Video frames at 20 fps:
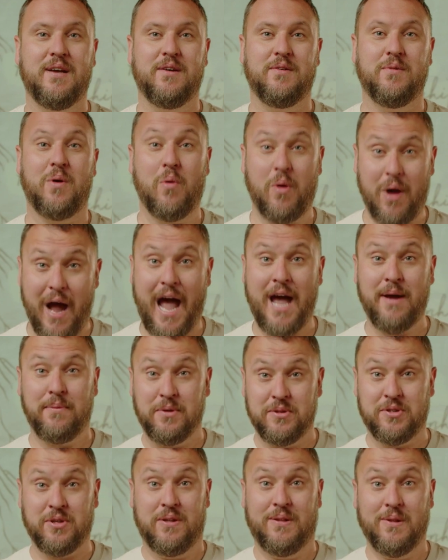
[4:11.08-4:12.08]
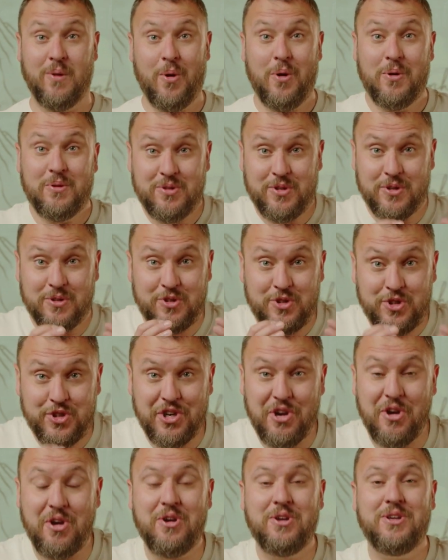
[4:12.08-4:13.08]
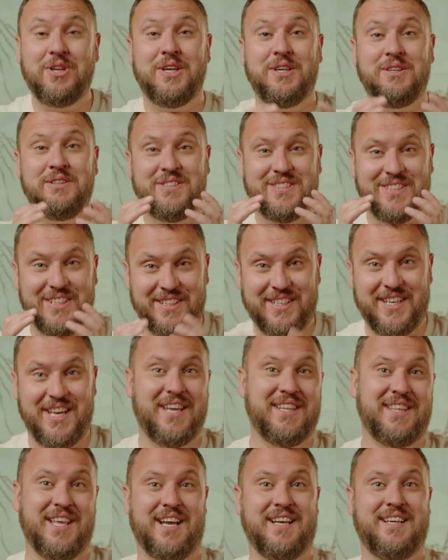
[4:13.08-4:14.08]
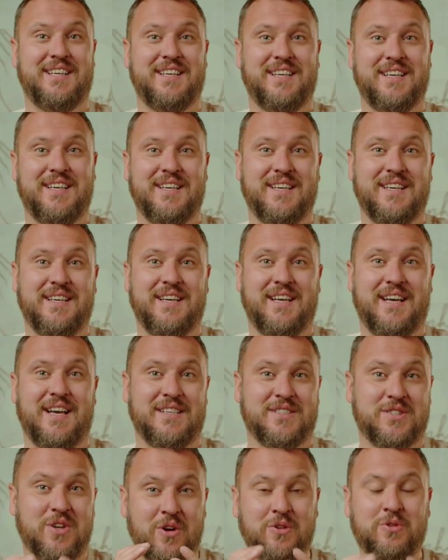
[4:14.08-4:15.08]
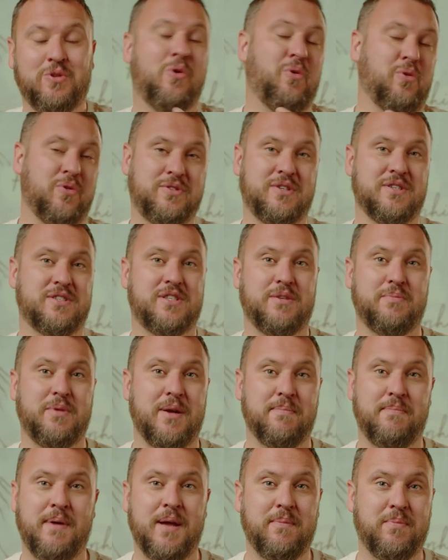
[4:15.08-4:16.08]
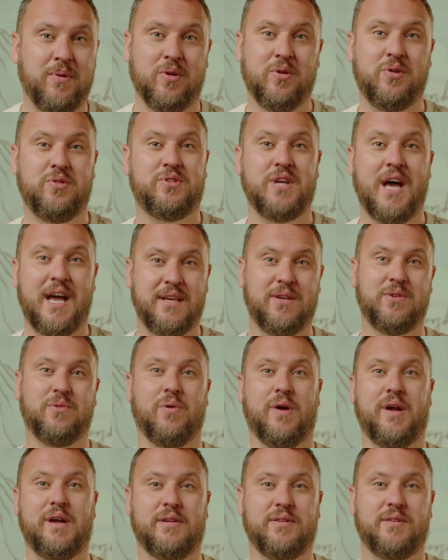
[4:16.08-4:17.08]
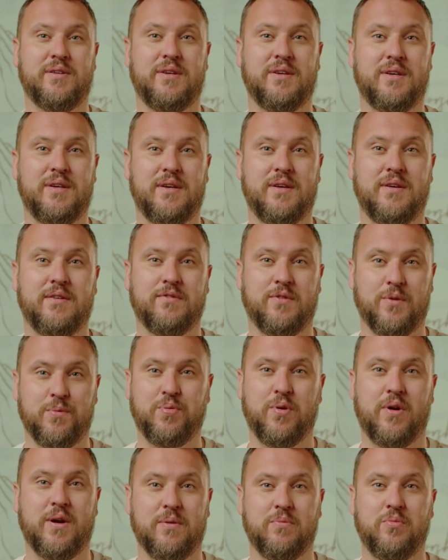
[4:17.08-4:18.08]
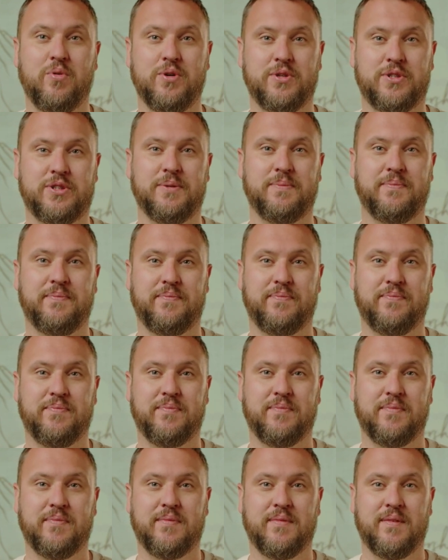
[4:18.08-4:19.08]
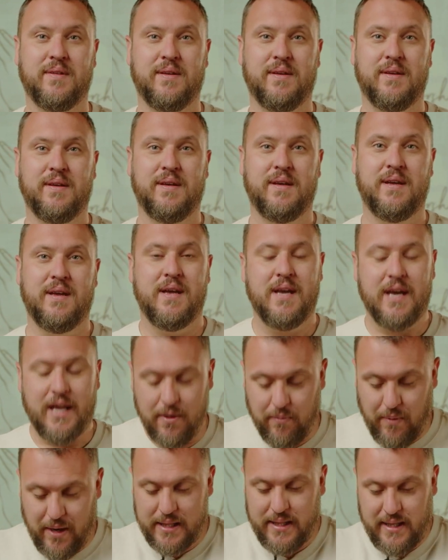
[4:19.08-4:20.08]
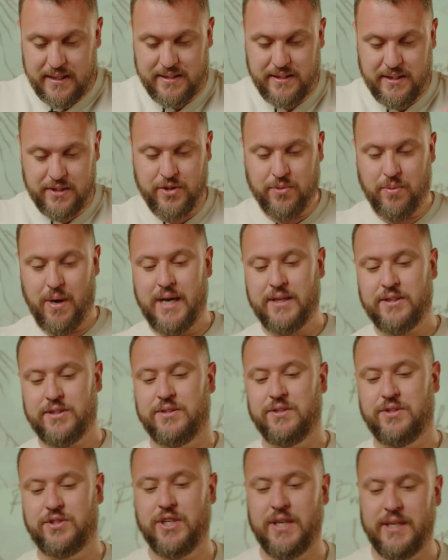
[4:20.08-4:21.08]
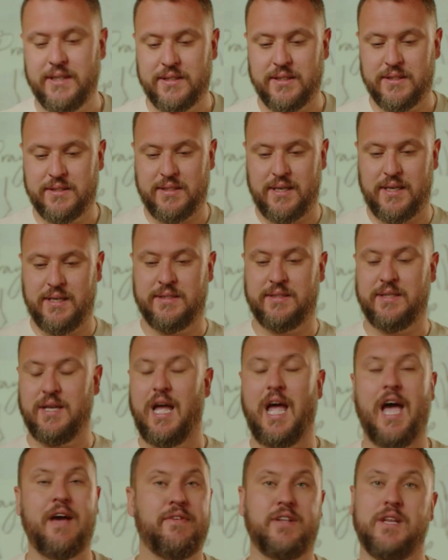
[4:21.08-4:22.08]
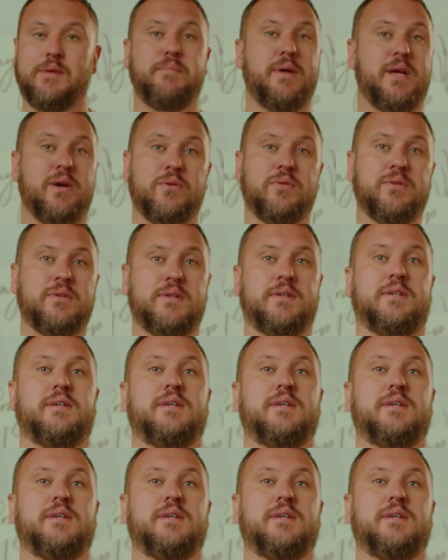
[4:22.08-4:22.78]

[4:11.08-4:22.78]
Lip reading: Or we're able to learn to journey together as God calls us to be a people who take ground through prayer and worship. And in one of these situations, Jesus is having a meal.